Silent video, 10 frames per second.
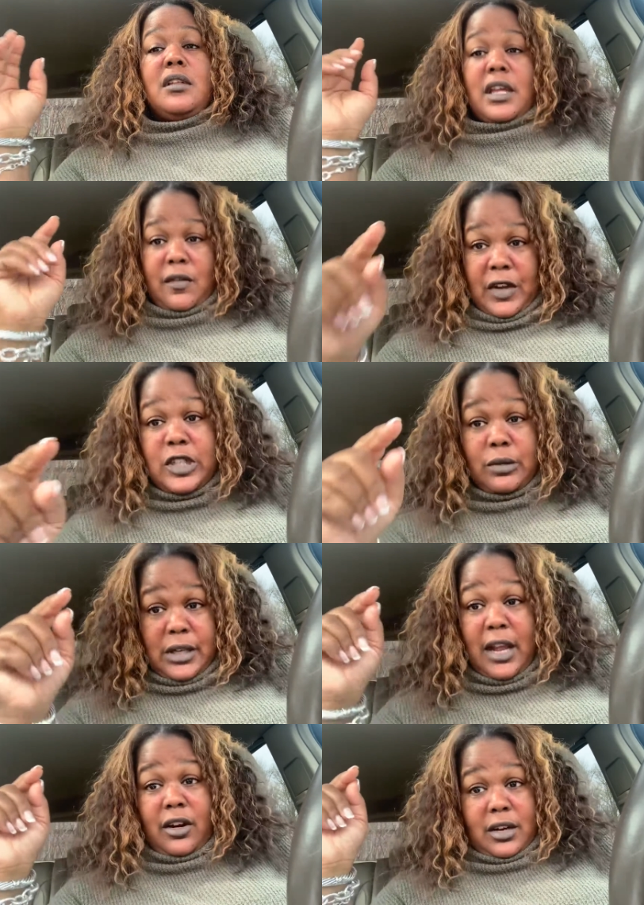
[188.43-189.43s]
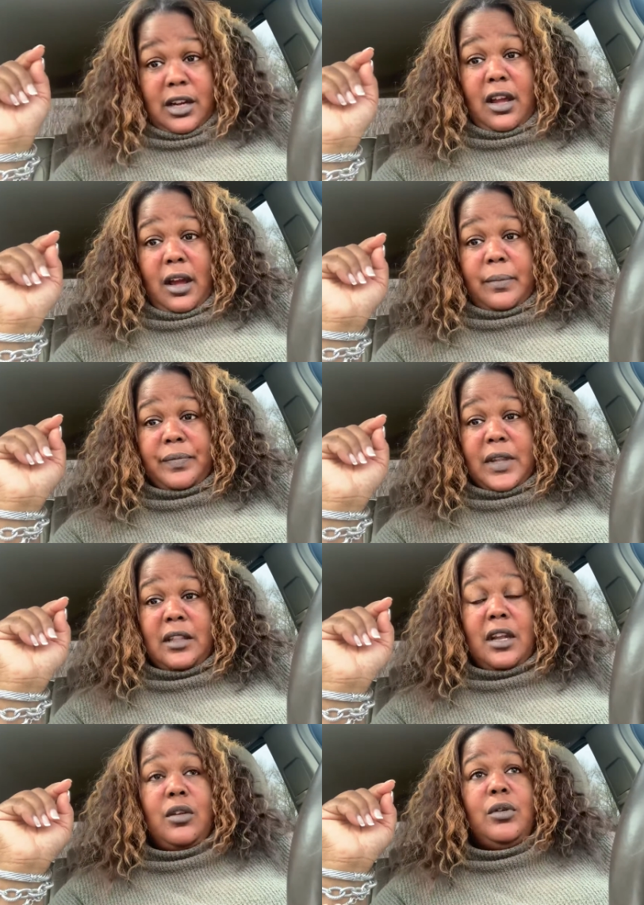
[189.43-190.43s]
Eventually they're going to come
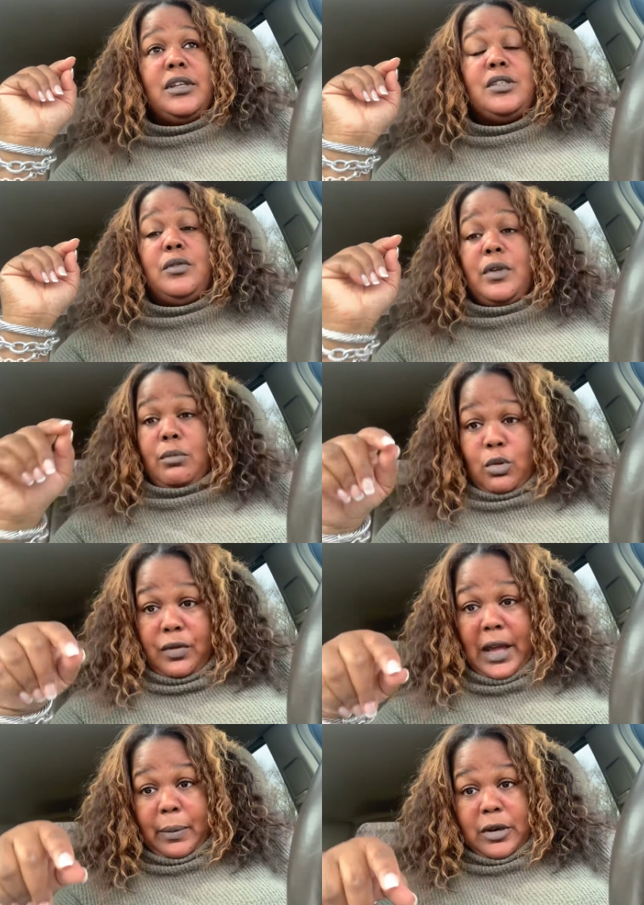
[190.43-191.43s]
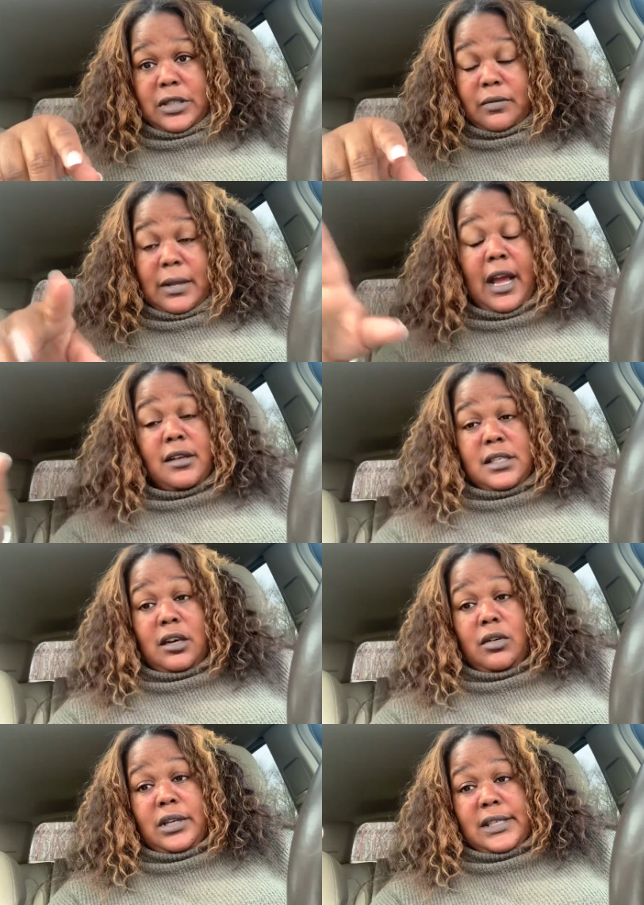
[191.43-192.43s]
and they're going to remove that person from the house and
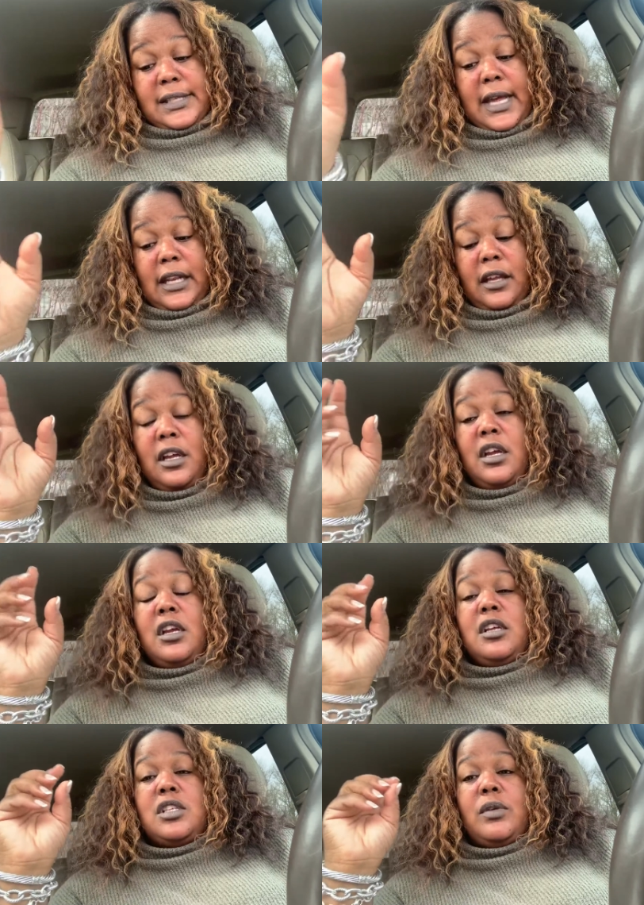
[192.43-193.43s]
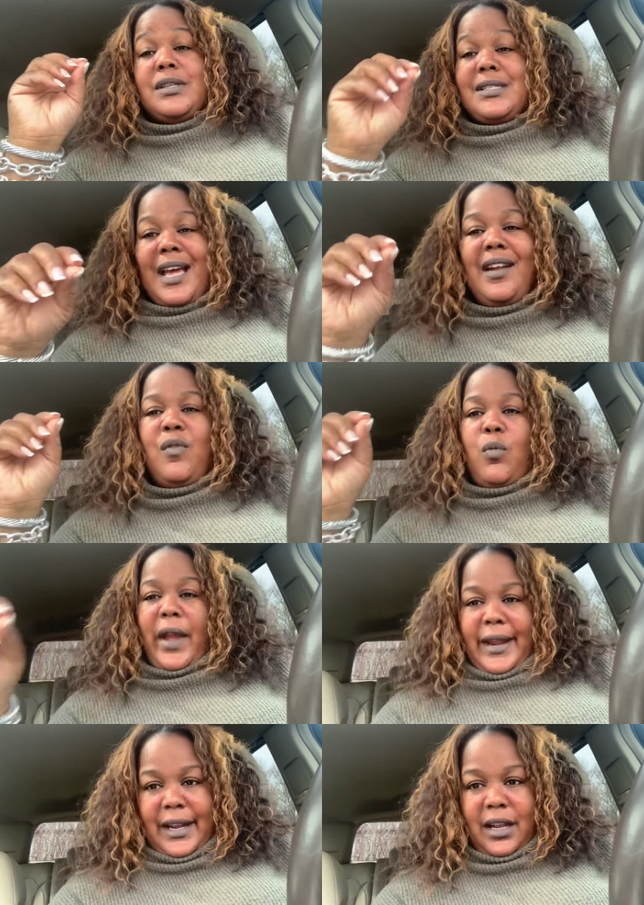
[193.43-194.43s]
they're going to sell it. So instead of
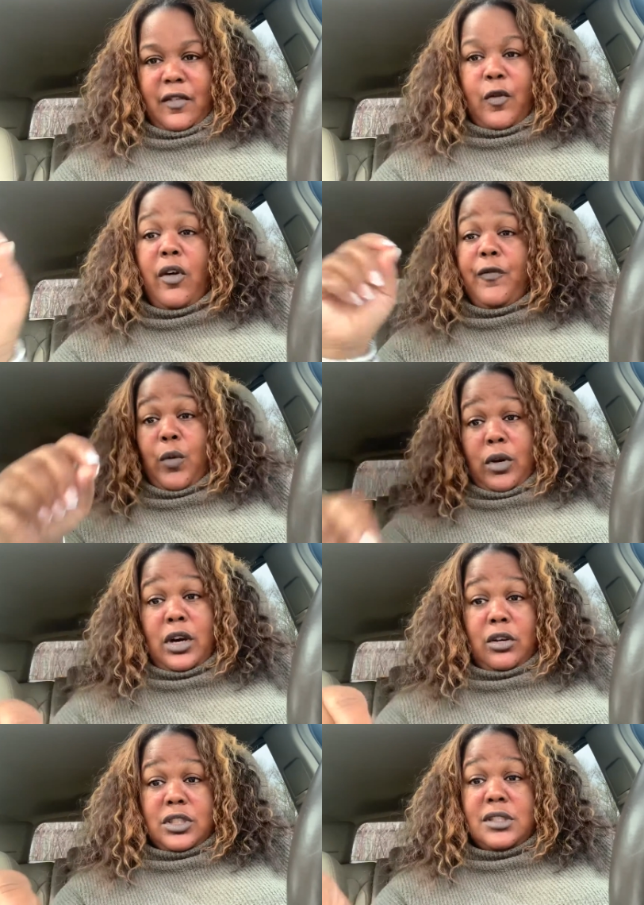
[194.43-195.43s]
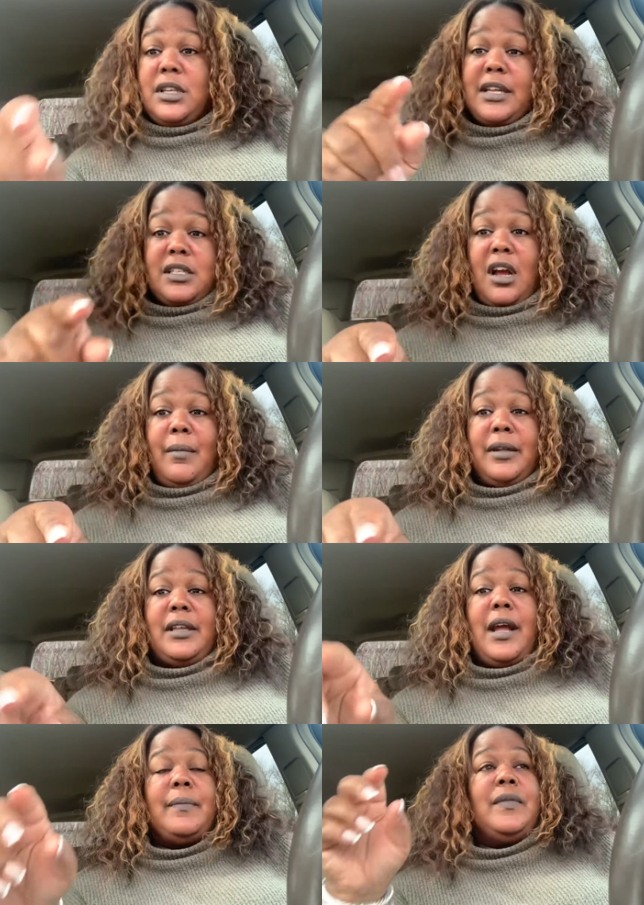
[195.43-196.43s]
waiting for a foreclosure, so let's talk about
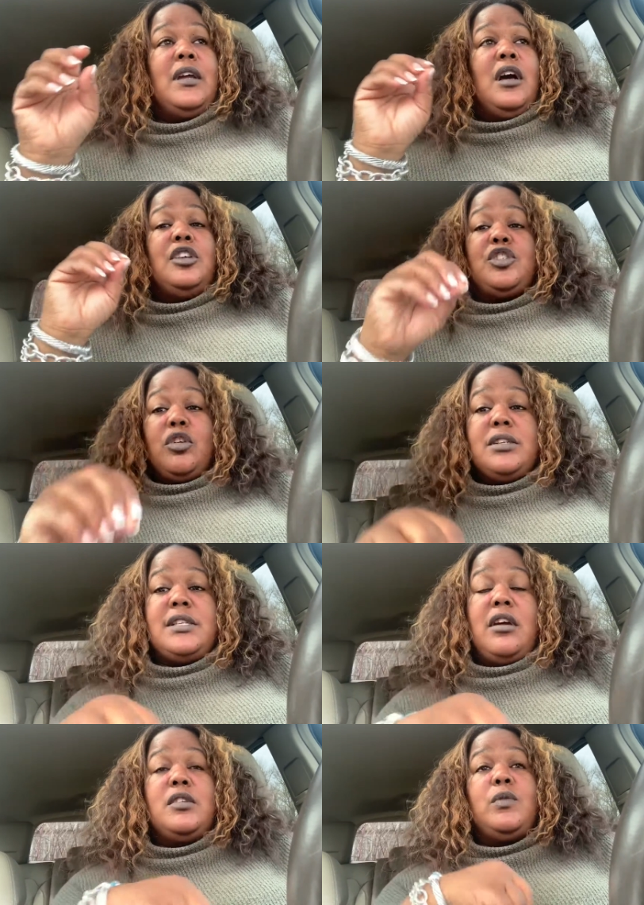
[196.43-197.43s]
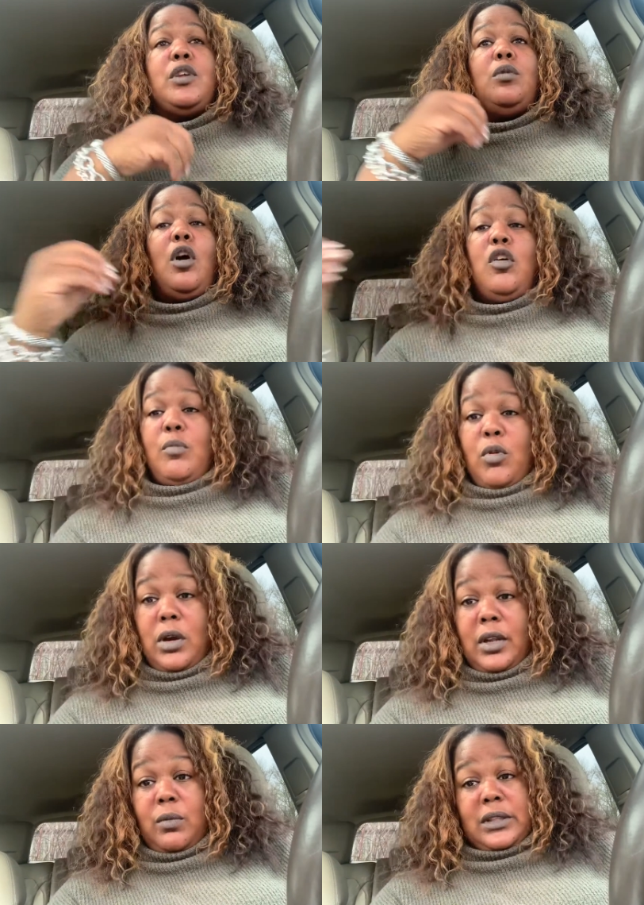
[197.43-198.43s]
that. A short sale is when you owe
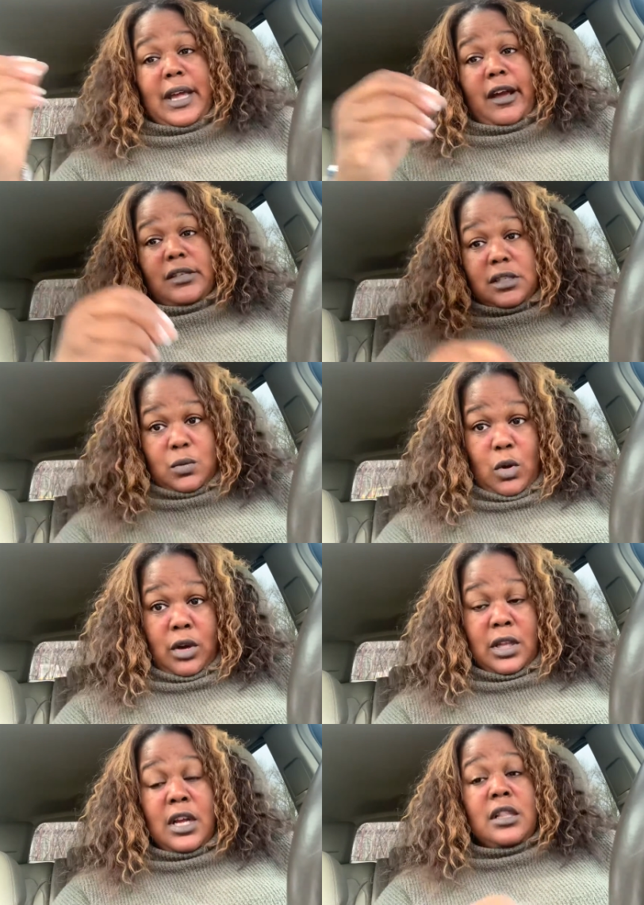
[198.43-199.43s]
more than what the house is worth.